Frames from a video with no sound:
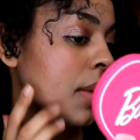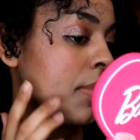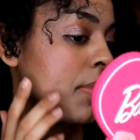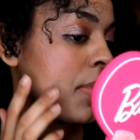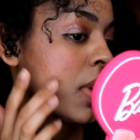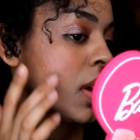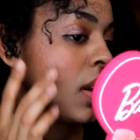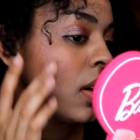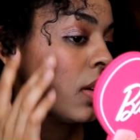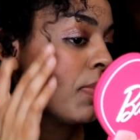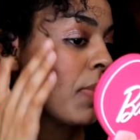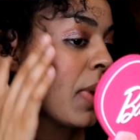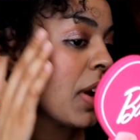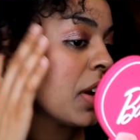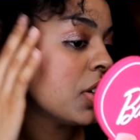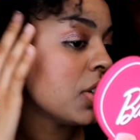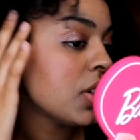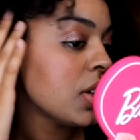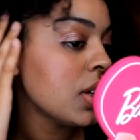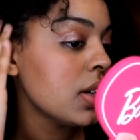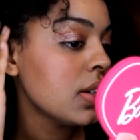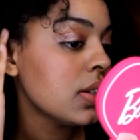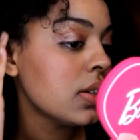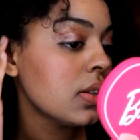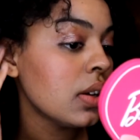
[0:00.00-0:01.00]
mean, my
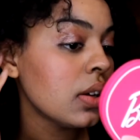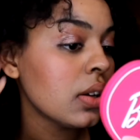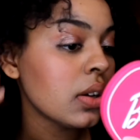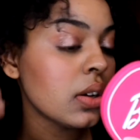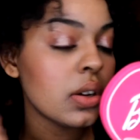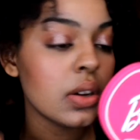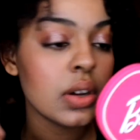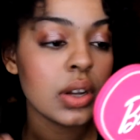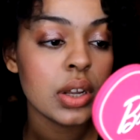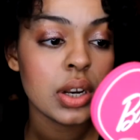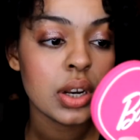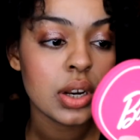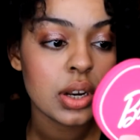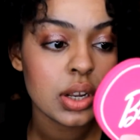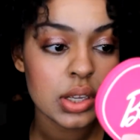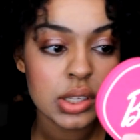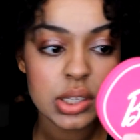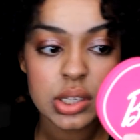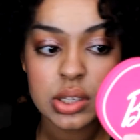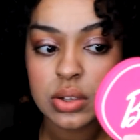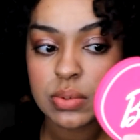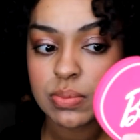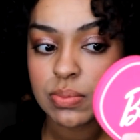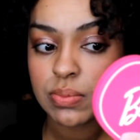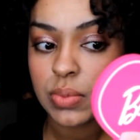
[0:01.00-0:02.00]
cheeks look good. It
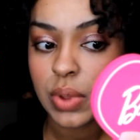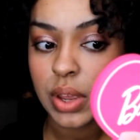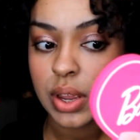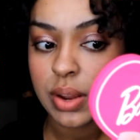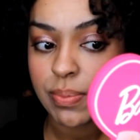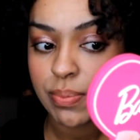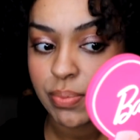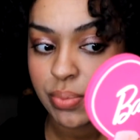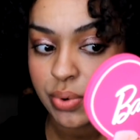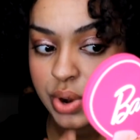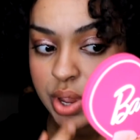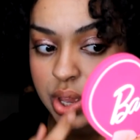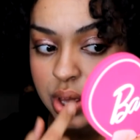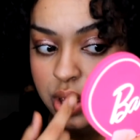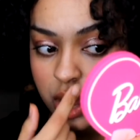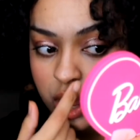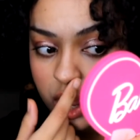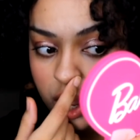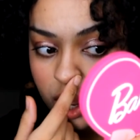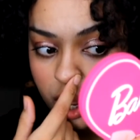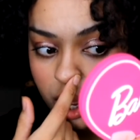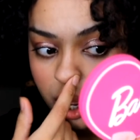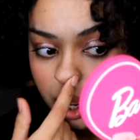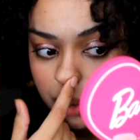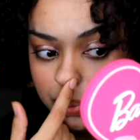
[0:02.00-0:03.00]
is like breaking
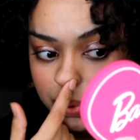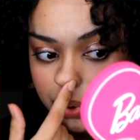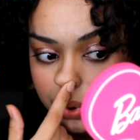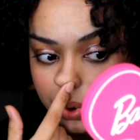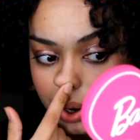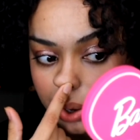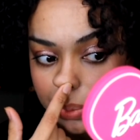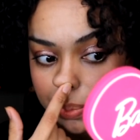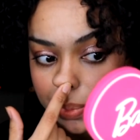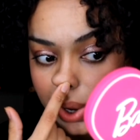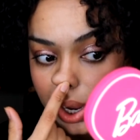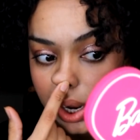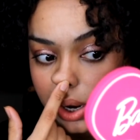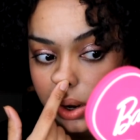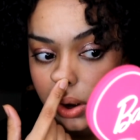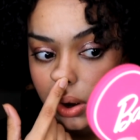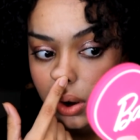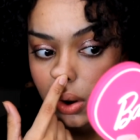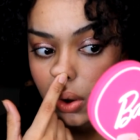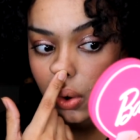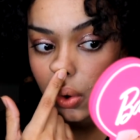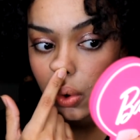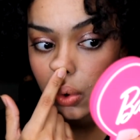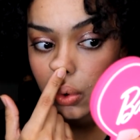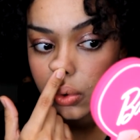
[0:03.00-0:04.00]
up around my
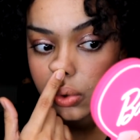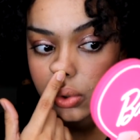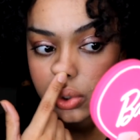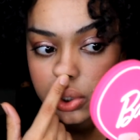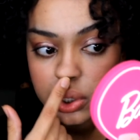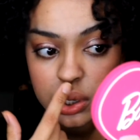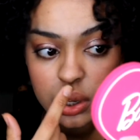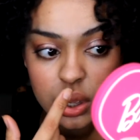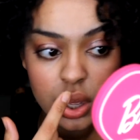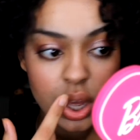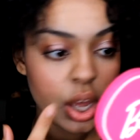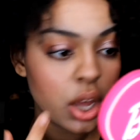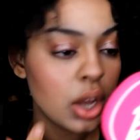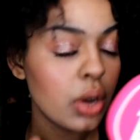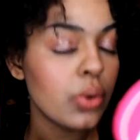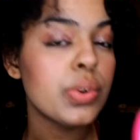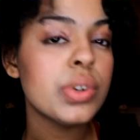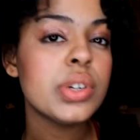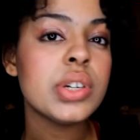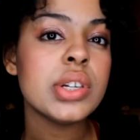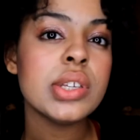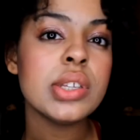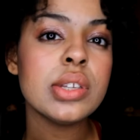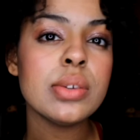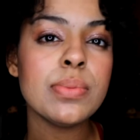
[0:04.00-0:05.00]
nose, which
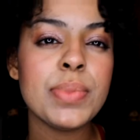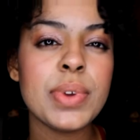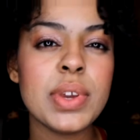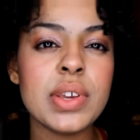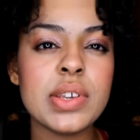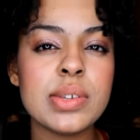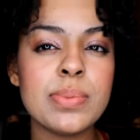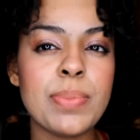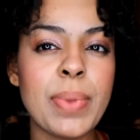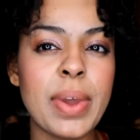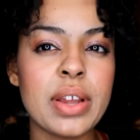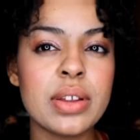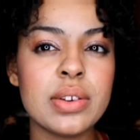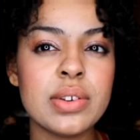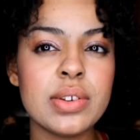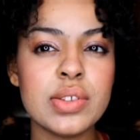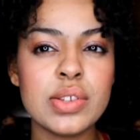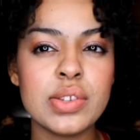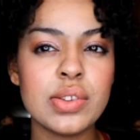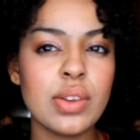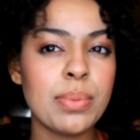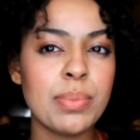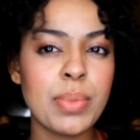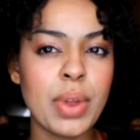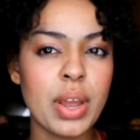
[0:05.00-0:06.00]
is to be expected,
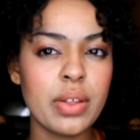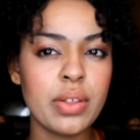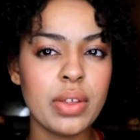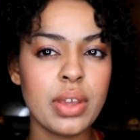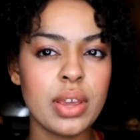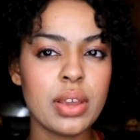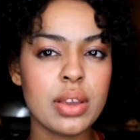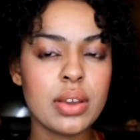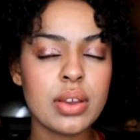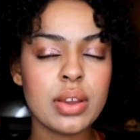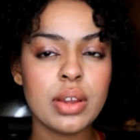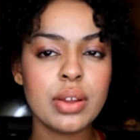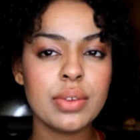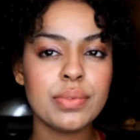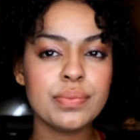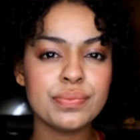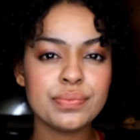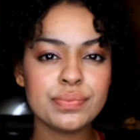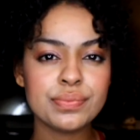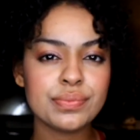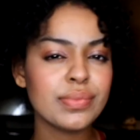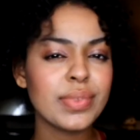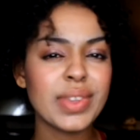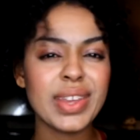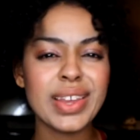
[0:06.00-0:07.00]
so I'm not like,
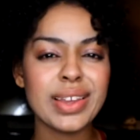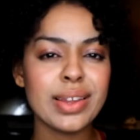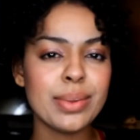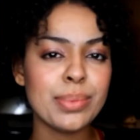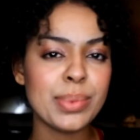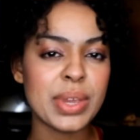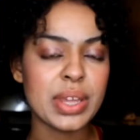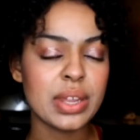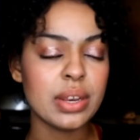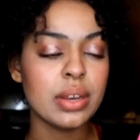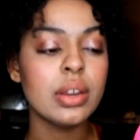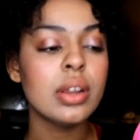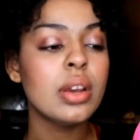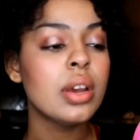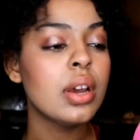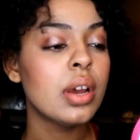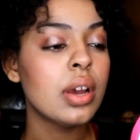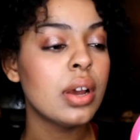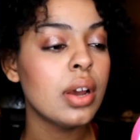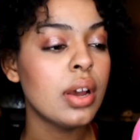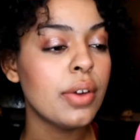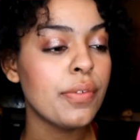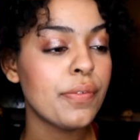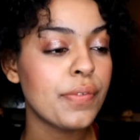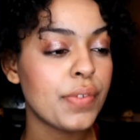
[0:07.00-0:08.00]
I mean,
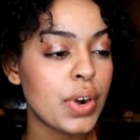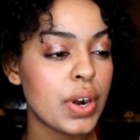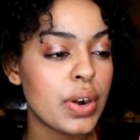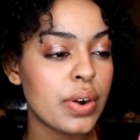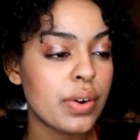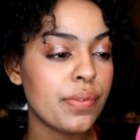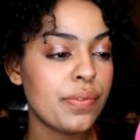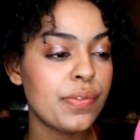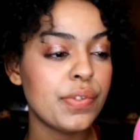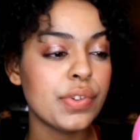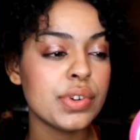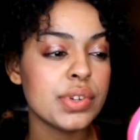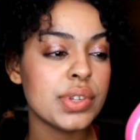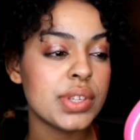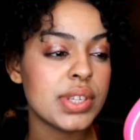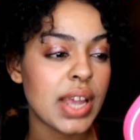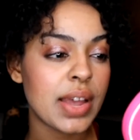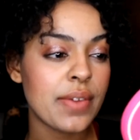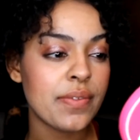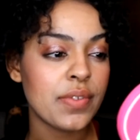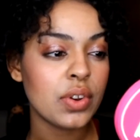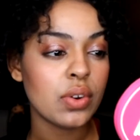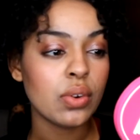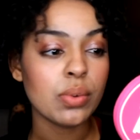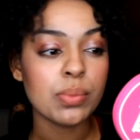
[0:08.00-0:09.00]
for
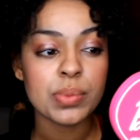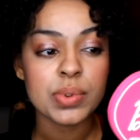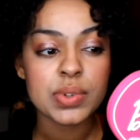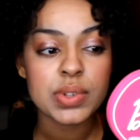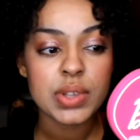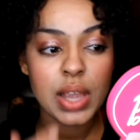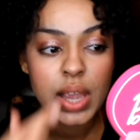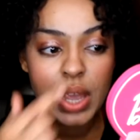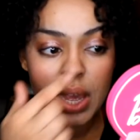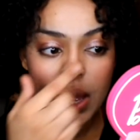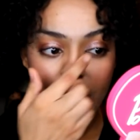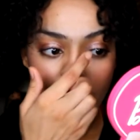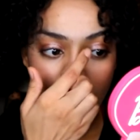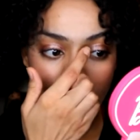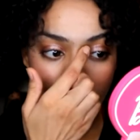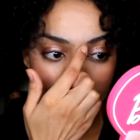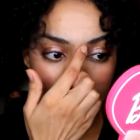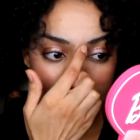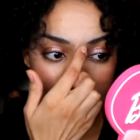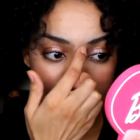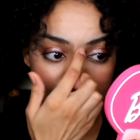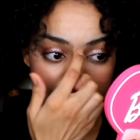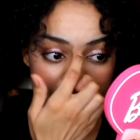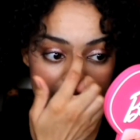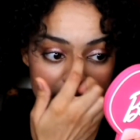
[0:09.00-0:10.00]
7, almost 8
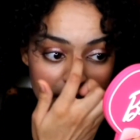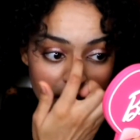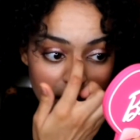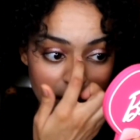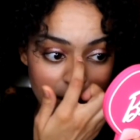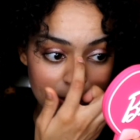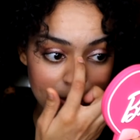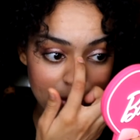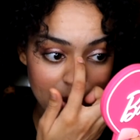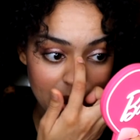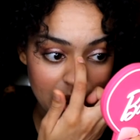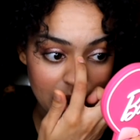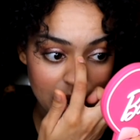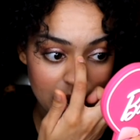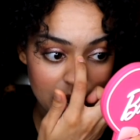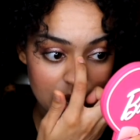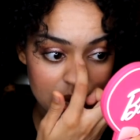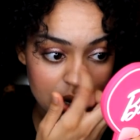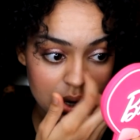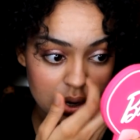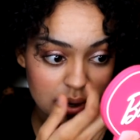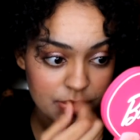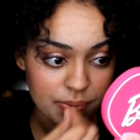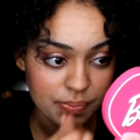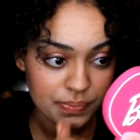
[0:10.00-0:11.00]
hours, it's not
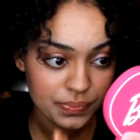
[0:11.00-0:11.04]
bad.